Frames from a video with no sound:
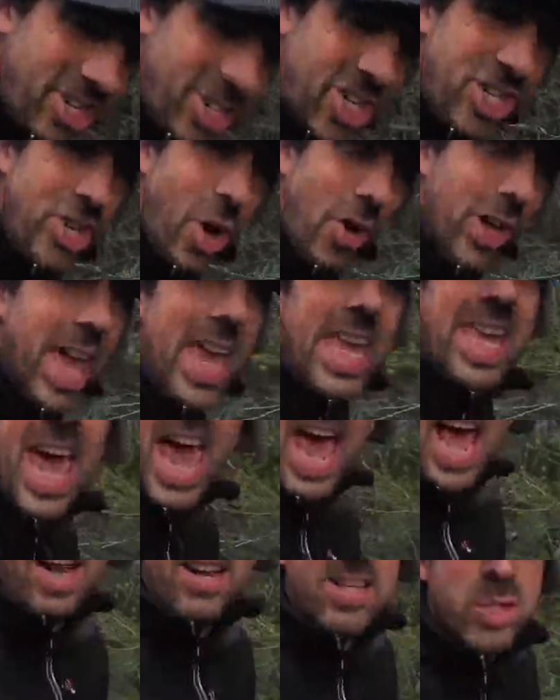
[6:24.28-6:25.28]
a shocking,
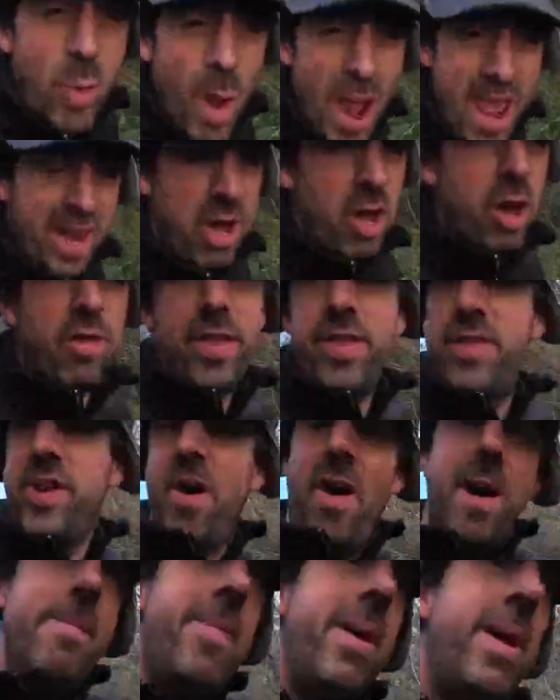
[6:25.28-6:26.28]
careless way a lot of the
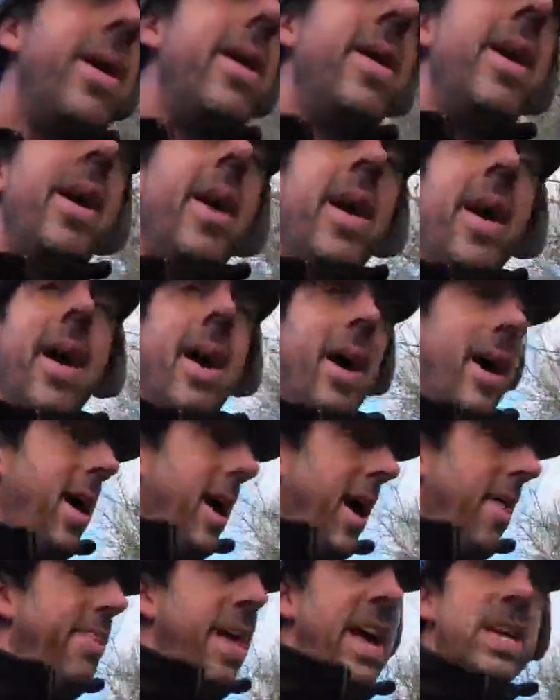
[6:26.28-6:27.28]
time.
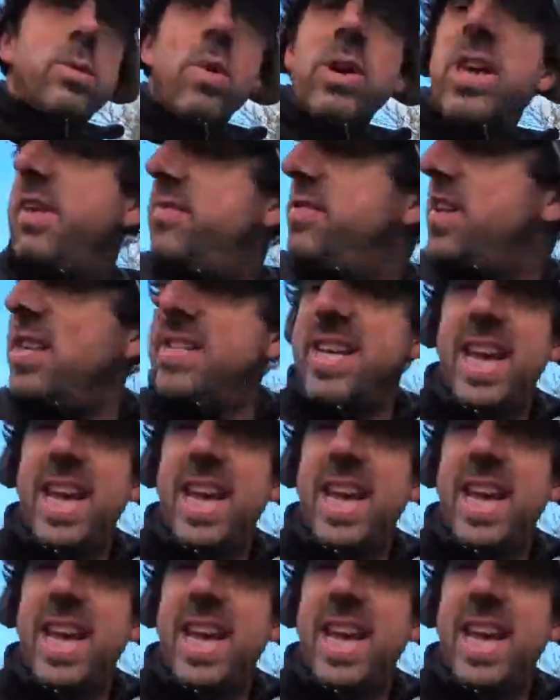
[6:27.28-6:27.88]
And that's what gives us